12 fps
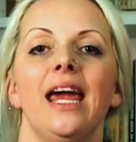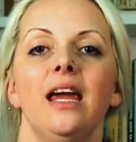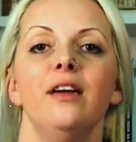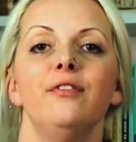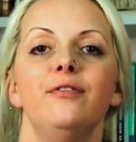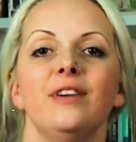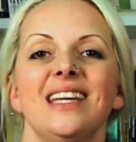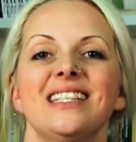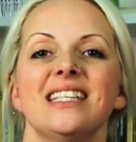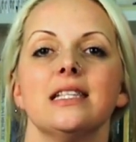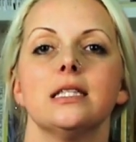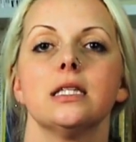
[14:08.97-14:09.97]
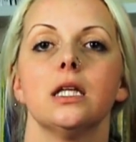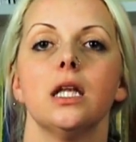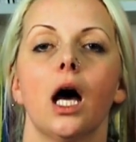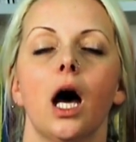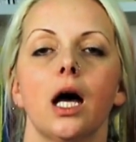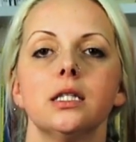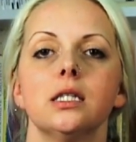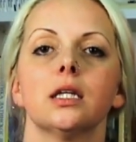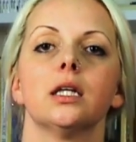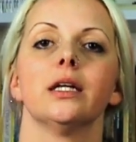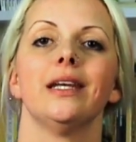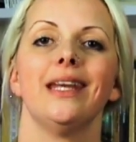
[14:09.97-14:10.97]
if it is not
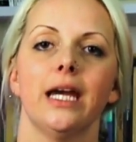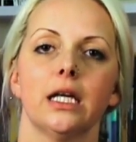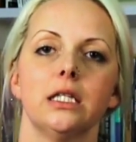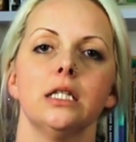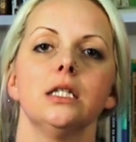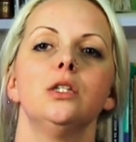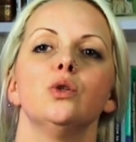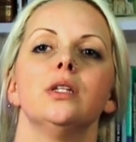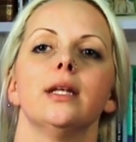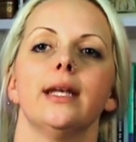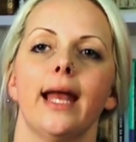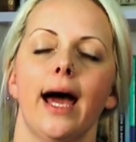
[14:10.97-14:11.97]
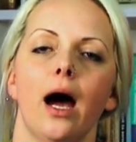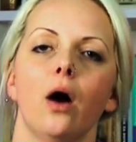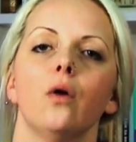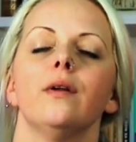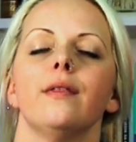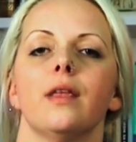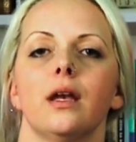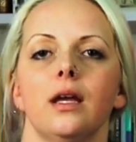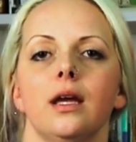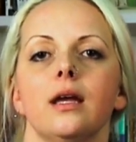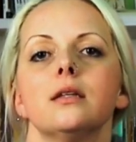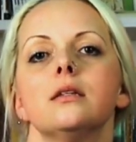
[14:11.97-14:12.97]
connected to the noun that
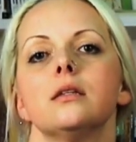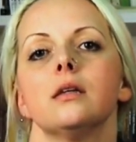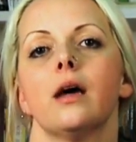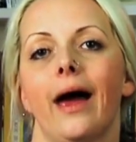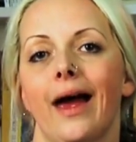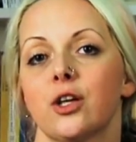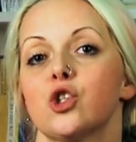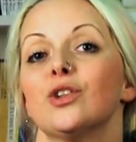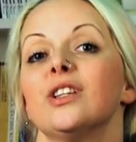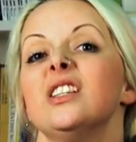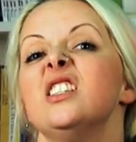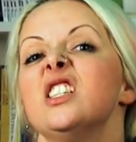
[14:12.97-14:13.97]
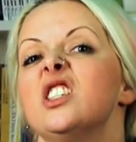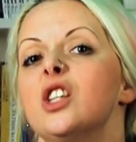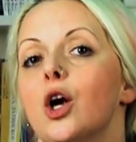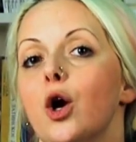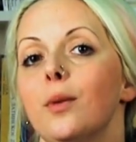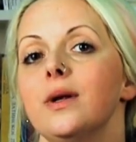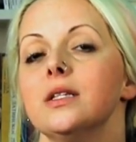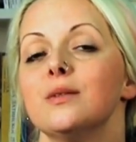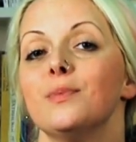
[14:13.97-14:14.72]
it actually determines,